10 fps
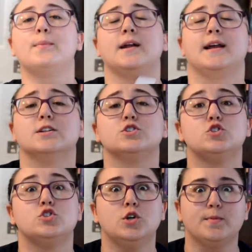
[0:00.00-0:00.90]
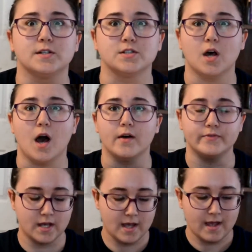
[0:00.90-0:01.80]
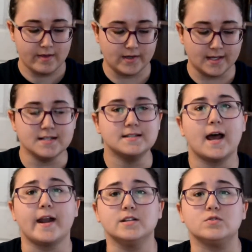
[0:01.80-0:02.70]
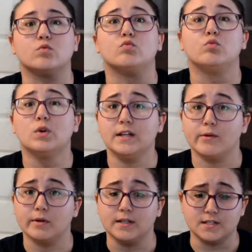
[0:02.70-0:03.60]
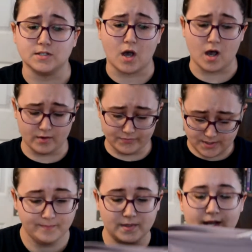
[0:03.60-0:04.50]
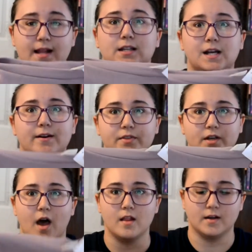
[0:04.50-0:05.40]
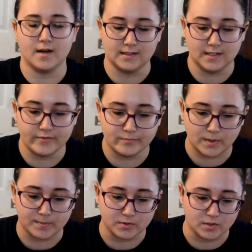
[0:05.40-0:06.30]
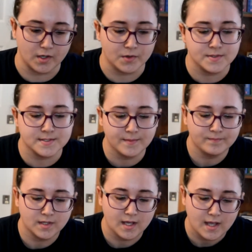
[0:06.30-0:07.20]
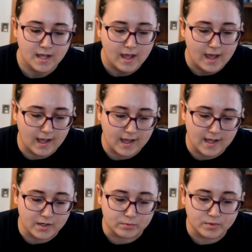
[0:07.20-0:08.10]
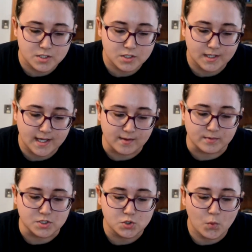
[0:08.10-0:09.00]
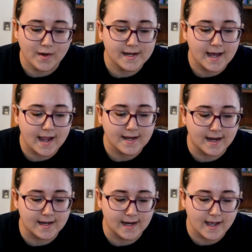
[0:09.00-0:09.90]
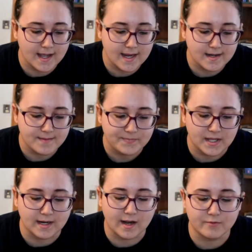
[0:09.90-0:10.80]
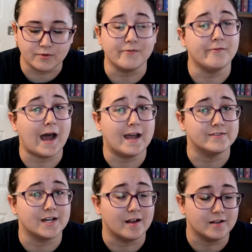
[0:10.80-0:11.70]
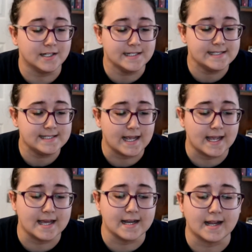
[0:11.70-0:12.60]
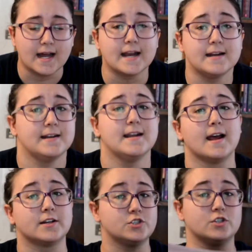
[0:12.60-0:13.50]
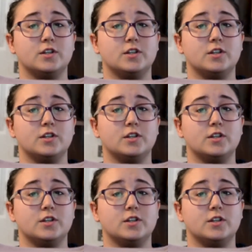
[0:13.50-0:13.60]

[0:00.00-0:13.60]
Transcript: pretty and super soft. The inside is really, really soft. And I love the color. I love purple clothes and originally it was $29.99 and I got it for $5 and I got it in an extra